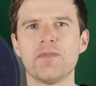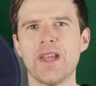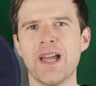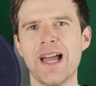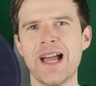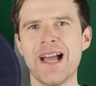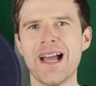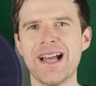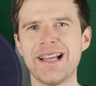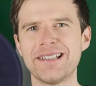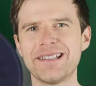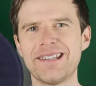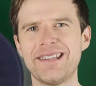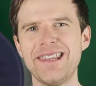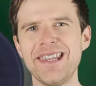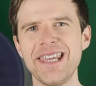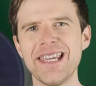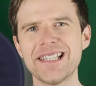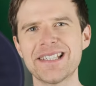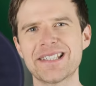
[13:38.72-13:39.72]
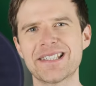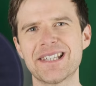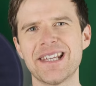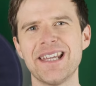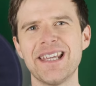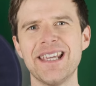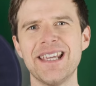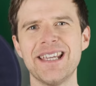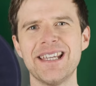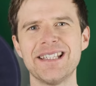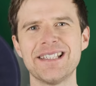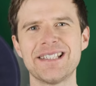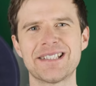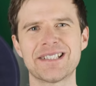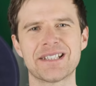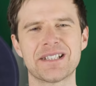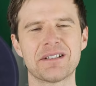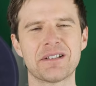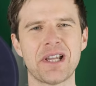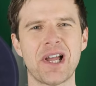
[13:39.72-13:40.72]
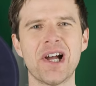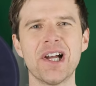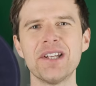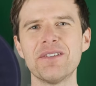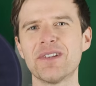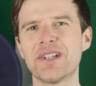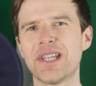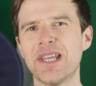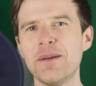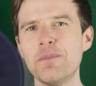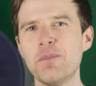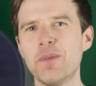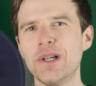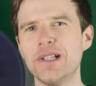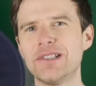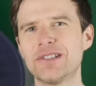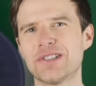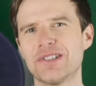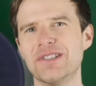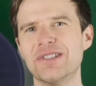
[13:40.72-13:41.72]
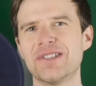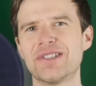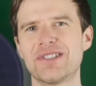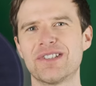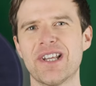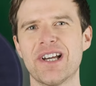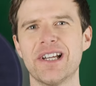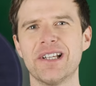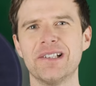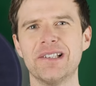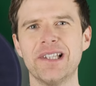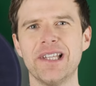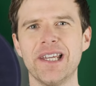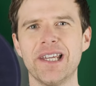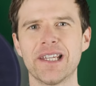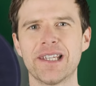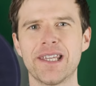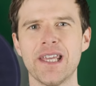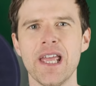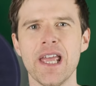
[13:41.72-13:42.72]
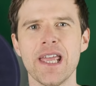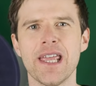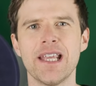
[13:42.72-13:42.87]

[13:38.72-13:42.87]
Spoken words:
And this is kind of a Kim Wilson style lick.